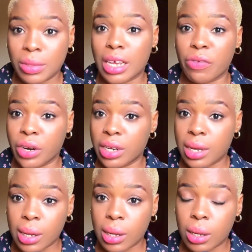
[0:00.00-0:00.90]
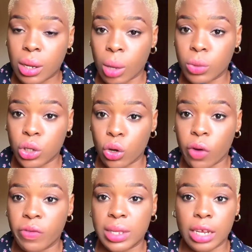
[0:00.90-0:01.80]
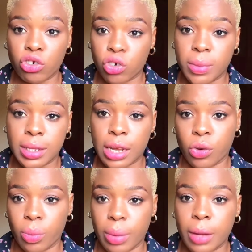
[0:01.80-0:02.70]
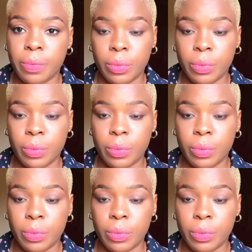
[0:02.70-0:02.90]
they have already come to the office and dropped their number